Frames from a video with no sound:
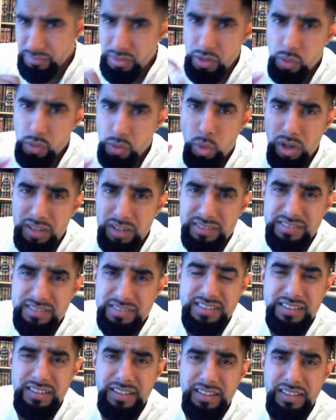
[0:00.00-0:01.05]

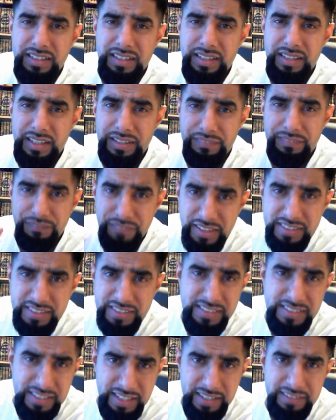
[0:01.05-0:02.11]
whilst
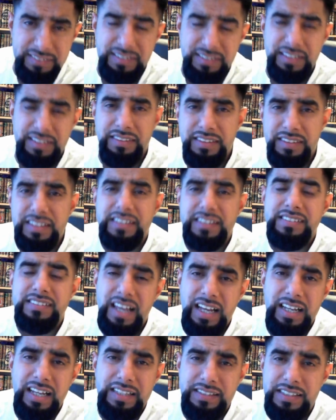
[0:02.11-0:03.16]
investigating these
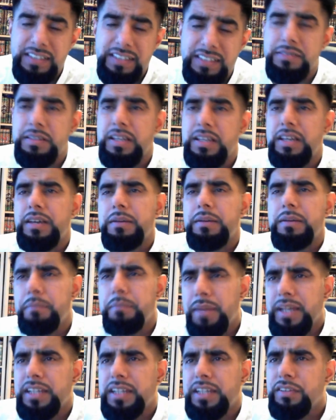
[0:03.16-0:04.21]
ahadith,
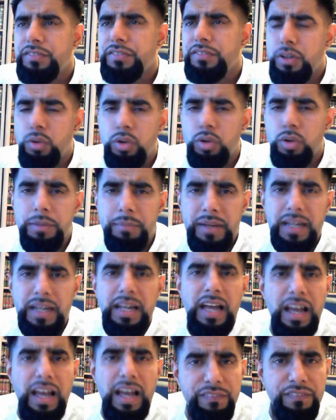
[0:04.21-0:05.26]
many of the ulama
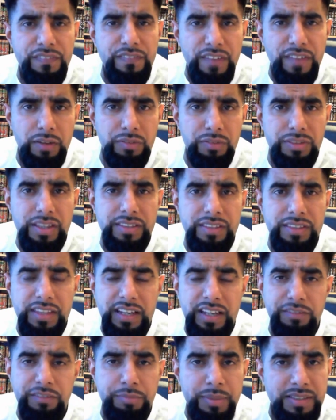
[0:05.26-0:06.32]
have found that there
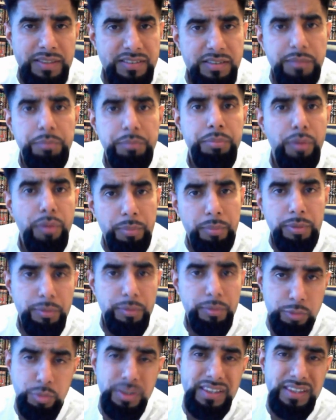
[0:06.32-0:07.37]
have been some
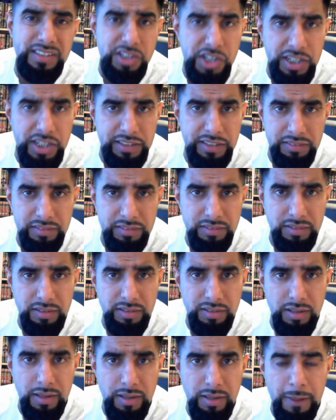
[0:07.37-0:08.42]
problems with the chains.
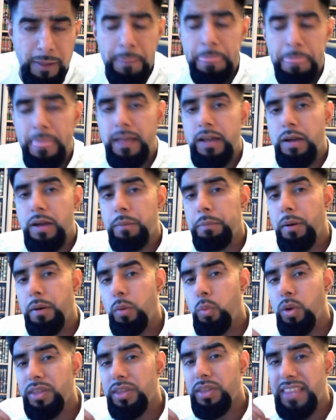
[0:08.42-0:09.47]
But
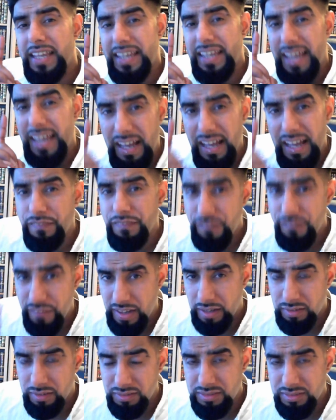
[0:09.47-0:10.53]
what they have
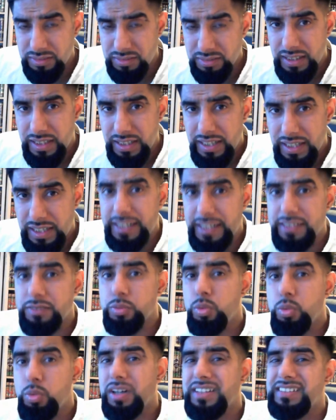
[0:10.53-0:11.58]
found is
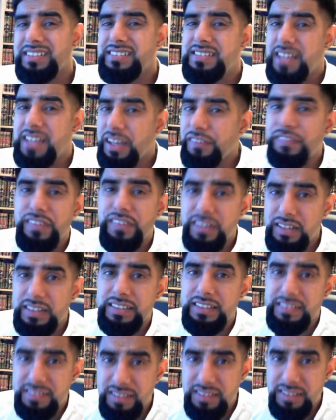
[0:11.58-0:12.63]
what is definitely
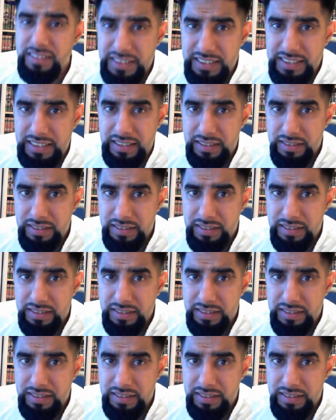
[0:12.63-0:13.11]
sahih,